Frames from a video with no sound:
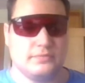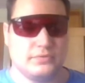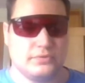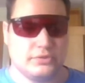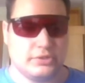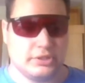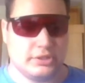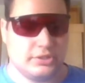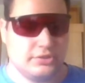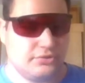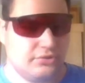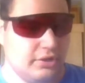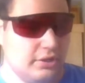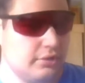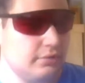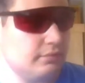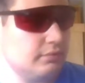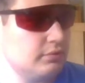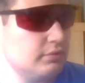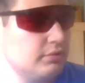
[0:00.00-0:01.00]
Like he said,
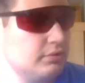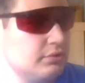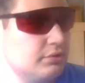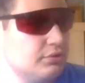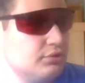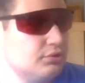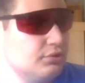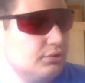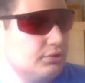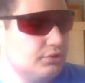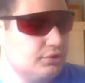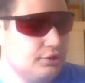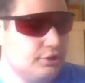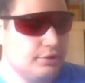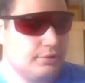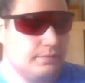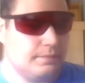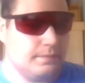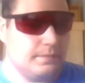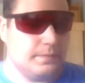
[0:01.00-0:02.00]

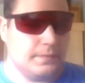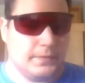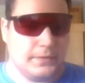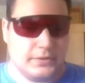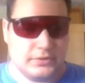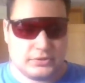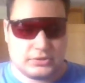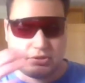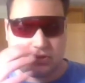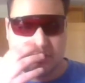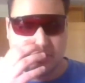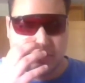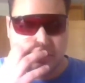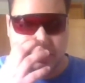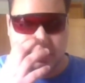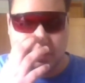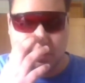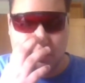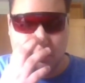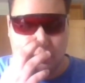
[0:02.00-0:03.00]
they should have
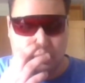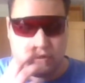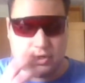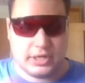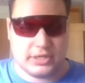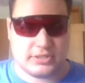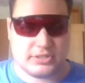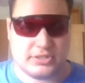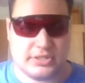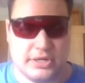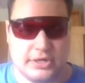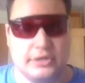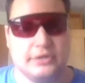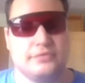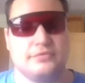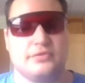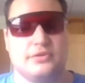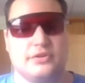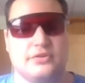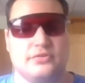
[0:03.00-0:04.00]
said, no, we're not standing
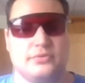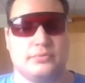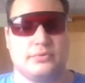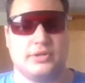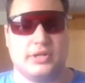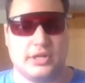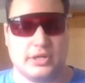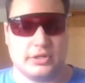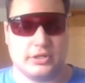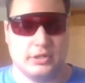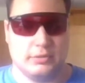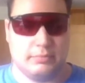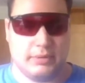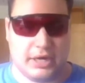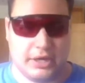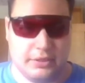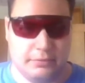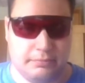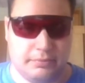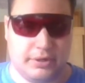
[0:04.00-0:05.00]
for this, and we're not going to
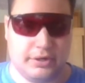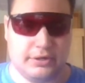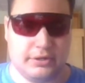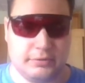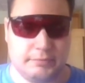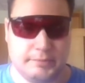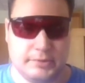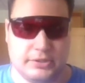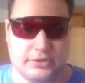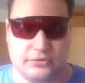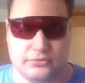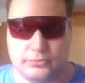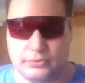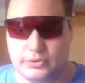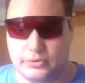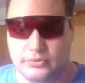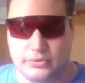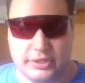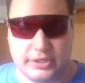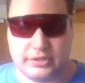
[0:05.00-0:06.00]
buy the product because we
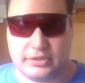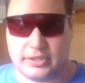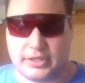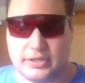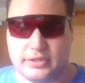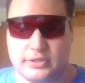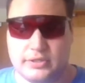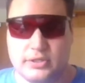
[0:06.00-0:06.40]
don't like that.